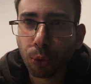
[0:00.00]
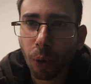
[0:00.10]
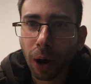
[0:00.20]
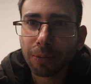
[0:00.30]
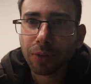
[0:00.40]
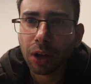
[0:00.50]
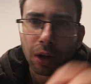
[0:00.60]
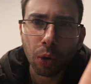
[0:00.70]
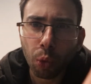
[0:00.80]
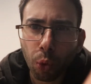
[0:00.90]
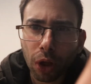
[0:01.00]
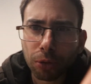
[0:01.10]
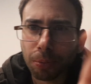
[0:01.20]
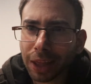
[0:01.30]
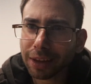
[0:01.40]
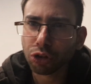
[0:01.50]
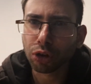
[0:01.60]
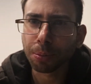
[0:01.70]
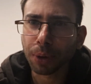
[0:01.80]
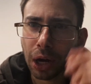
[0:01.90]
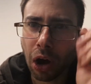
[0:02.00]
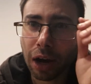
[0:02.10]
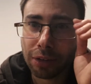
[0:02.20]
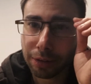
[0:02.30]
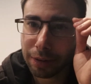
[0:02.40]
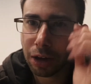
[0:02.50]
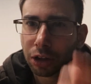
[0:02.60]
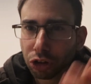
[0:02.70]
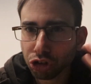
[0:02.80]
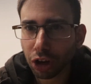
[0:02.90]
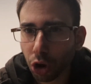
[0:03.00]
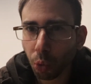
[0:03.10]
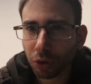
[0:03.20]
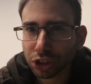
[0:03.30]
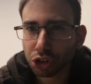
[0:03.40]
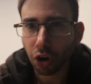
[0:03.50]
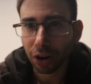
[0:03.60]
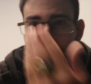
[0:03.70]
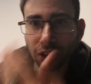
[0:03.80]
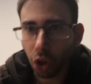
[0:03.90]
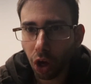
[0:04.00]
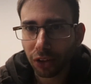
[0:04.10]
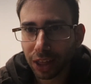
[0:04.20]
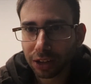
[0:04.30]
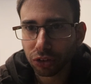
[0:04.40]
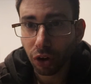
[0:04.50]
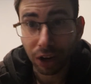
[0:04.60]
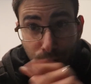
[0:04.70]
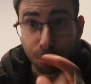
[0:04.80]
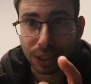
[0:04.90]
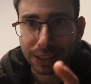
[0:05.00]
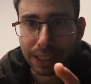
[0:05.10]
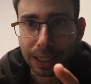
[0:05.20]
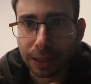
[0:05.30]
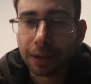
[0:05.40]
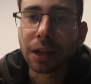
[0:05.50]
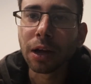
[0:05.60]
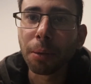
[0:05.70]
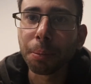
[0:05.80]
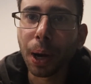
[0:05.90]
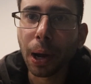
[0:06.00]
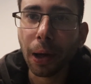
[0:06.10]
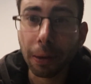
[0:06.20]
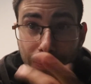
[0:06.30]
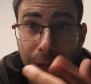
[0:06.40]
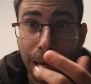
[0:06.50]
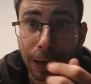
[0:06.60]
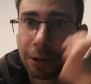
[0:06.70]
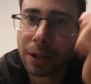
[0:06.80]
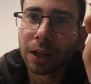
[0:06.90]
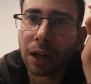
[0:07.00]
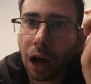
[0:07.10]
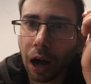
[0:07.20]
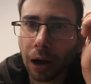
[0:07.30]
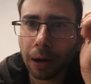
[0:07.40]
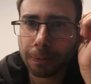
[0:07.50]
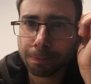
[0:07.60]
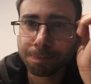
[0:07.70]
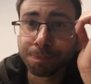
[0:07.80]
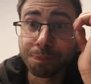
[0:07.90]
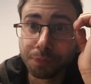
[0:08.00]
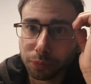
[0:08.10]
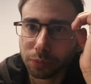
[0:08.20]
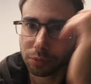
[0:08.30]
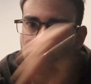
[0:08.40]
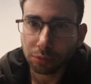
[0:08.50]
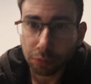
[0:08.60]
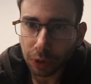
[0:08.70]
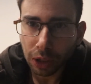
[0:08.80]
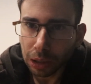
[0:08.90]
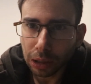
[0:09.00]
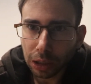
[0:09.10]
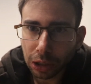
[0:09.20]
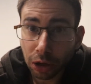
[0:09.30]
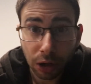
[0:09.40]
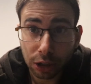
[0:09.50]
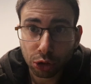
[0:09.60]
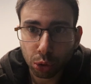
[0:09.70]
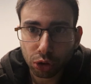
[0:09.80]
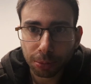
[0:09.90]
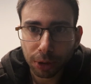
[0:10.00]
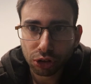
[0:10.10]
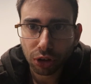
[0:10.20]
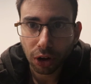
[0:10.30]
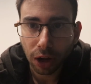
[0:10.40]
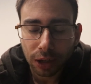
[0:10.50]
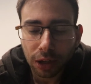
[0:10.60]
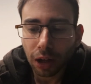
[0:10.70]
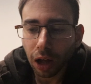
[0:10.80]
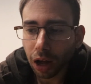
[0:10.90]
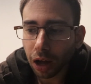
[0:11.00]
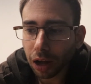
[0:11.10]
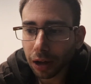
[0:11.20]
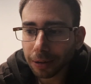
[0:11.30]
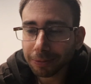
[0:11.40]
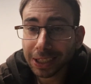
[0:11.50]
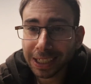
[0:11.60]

cool, right? That's actually pretty nice. You see, you got the shadow on one side and the light on the other side. It's pretty sick. But, yeah. God, I talk too much, don't I?